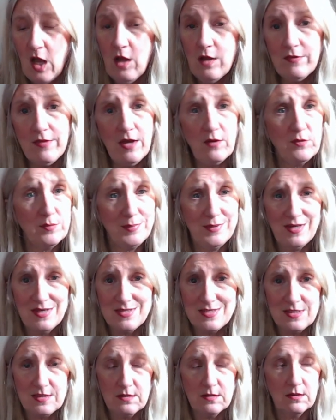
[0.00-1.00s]
That would be
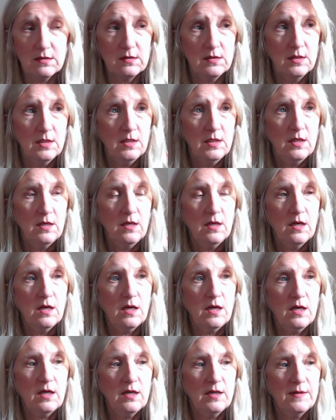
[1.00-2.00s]
ideal.
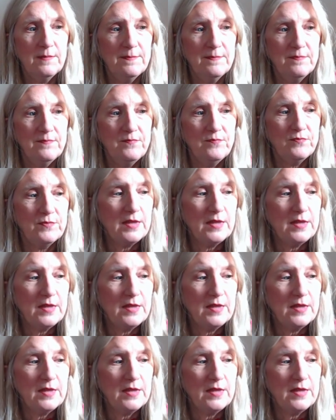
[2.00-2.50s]
Um,